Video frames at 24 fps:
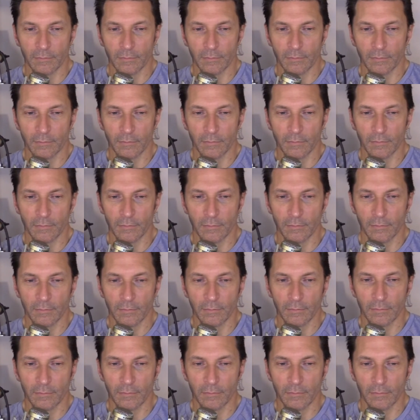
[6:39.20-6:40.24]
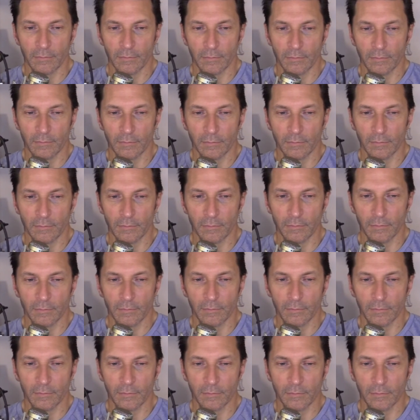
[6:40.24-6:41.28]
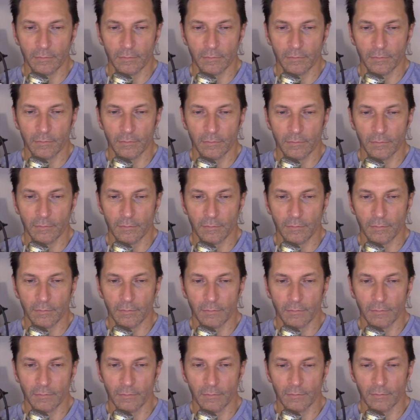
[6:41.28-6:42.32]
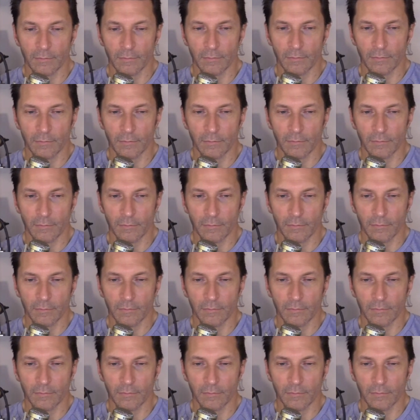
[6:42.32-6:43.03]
(not speaking)